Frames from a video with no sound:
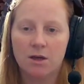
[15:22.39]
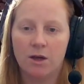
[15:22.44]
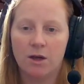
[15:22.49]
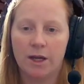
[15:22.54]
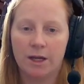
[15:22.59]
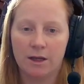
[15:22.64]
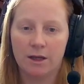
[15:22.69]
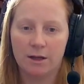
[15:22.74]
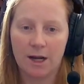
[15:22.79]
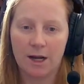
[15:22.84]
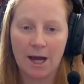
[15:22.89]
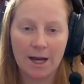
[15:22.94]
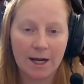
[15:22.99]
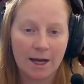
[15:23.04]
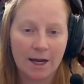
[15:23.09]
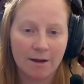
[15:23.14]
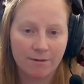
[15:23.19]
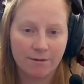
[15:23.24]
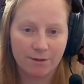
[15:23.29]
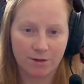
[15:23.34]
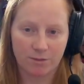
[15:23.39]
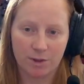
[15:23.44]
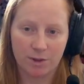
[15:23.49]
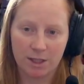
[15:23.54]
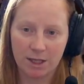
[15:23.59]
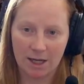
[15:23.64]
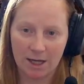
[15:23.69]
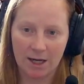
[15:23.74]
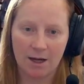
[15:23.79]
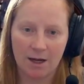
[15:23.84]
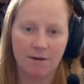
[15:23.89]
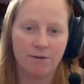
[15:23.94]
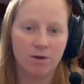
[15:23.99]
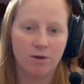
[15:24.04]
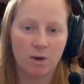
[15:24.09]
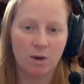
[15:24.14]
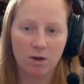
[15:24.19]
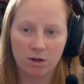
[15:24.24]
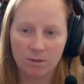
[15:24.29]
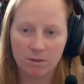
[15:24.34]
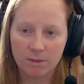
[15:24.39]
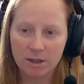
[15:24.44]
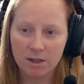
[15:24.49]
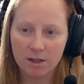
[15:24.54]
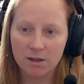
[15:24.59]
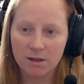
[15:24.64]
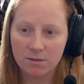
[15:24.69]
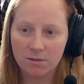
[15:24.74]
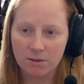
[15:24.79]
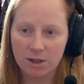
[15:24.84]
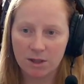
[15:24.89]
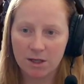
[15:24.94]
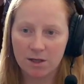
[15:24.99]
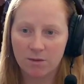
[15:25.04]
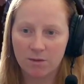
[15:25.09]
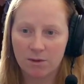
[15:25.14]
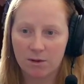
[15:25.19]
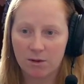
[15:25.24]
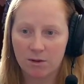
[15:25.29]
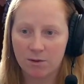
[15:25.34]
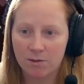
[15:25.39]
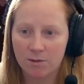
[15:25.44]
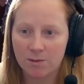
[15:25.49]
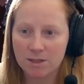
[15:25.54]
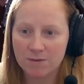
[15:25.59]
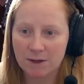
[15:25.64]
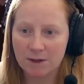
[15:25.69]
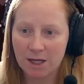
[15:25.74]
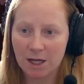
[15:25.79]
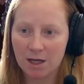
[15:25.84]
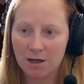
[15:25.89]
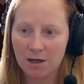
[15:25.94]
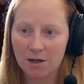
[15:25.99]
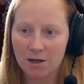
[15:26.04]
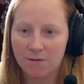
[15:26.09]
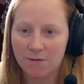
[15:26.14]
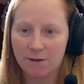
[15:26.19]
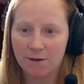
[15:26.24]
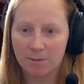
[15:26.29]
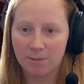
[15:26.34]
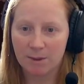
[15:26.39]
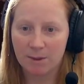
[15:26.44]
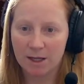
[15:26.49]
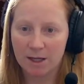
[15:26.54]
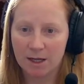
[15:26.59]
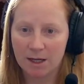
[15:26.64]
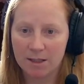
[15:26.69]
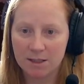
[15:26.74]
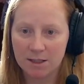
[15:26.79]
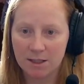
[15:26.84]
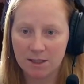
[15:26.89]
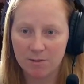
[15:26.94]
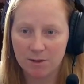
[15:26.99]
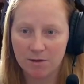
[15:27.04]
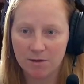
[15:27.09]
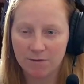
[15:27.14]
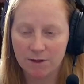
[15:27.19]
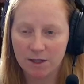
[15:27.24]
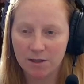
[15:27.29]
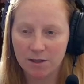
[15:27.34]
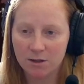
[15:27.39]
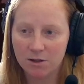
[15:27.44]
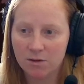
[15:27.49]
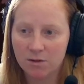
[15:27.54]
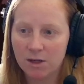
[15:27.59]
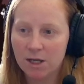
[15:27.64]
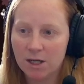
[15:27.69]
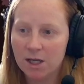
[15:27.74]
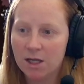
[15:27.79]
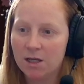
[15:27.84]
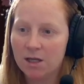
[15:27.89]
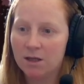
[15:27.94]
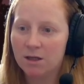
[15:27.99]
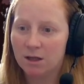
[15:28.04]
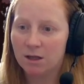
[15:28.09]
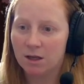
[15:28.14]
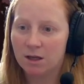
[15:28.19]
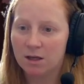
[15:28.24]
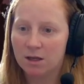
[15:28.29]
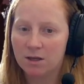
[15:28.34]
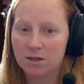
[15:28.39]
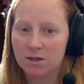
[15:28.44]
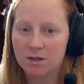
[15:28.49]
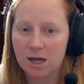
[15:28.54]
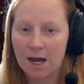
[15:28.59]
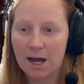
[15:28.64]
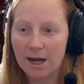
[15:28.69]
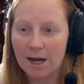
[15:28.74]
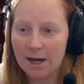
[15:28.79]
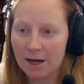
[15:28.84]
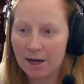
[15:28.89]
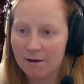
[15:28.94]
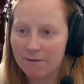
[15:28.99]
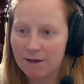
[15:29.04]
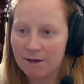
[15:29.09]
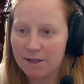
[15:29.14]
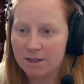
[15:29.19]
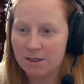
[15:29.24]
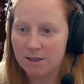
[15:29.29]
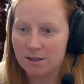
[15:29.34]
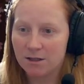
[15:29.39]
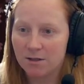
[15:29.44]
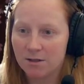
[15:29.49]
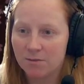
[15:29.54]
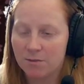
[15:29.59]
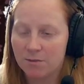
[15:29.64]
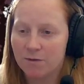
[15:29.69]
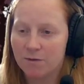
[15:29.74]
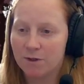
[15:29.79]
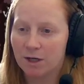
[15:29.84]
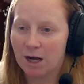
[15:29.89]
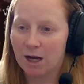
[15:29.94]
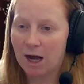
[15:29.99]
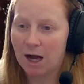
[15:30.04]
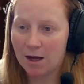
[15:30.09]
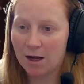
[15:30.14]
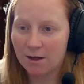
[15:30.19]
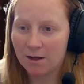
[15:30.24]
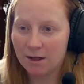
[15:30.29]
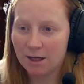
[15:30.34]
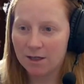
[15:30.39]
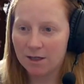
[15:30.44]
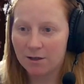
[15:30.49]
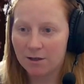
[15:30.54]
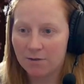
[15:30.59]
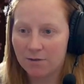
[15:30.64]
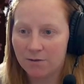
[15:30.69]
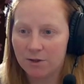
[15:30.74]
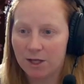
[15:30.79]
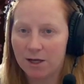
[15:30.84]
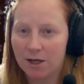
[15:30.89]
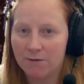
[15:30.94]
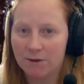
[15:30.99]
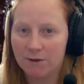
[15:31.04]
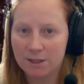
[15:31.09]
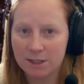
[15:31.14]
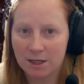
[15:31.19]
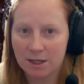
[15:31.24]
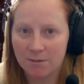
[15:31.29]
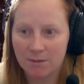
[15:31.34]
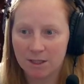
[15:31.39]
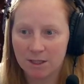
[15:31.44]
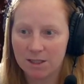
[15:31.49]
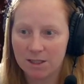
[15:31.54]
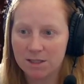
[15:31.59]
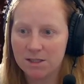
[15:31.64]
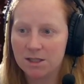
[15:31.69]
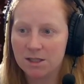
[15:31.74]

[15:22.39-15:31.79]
And I have three. I have the welcome in, right? Welcome to Misfit Hangout. If you like my content, give me a follow. Okay, I have that set up for online interval every 10 minutes.